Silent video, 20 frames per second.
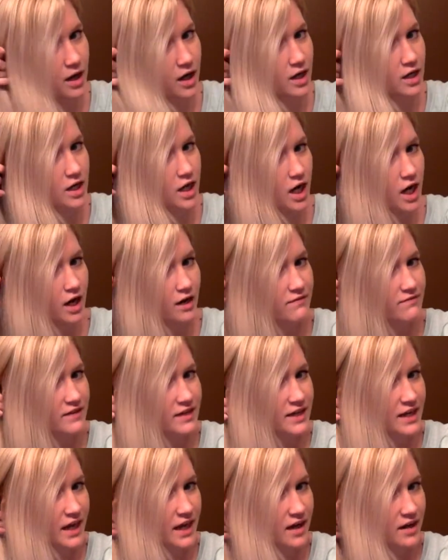part off
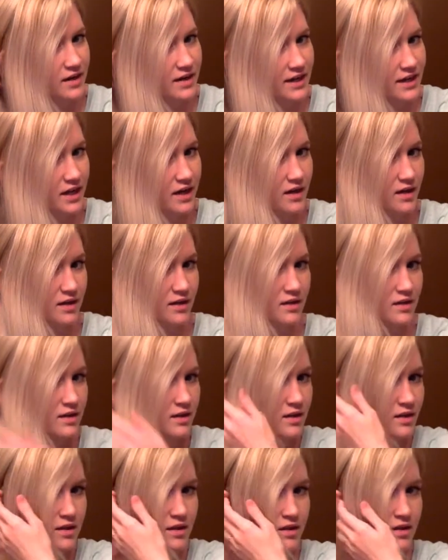an area.
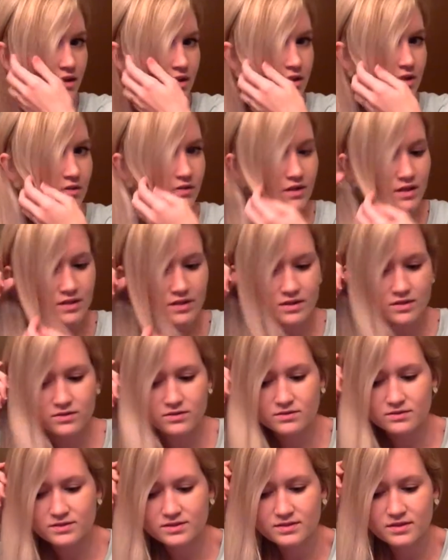You can
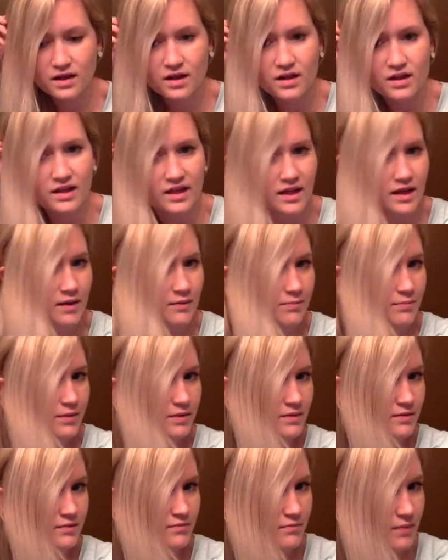use a clip,
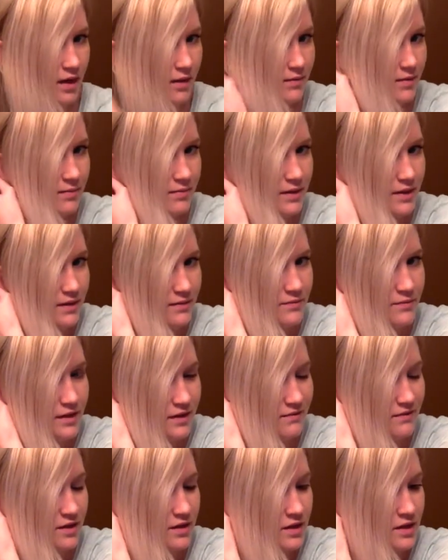bobby pin,
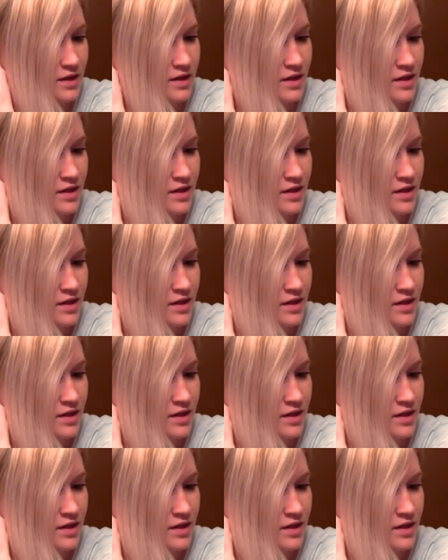whatever.